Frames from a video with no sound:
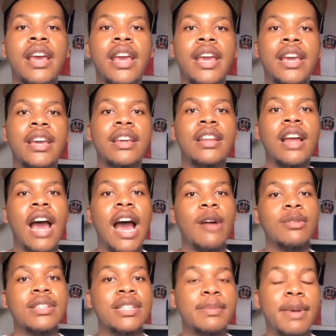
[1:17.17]
And I
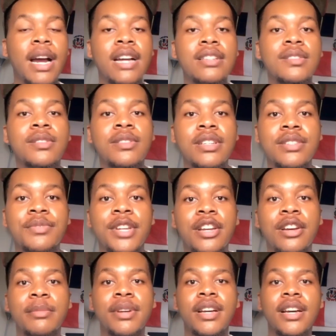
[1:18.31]
was inspired to do this
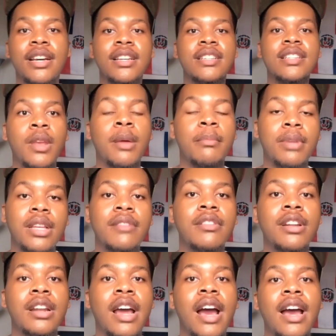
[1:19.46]
video because, believe it
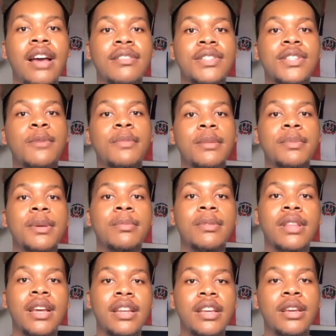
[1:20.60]
or not, I have so many people
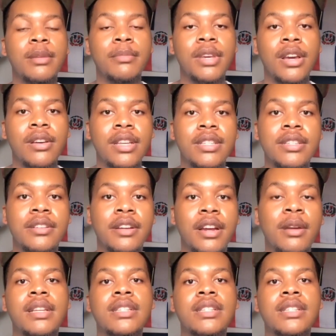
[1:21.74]
that DM me on Instagram.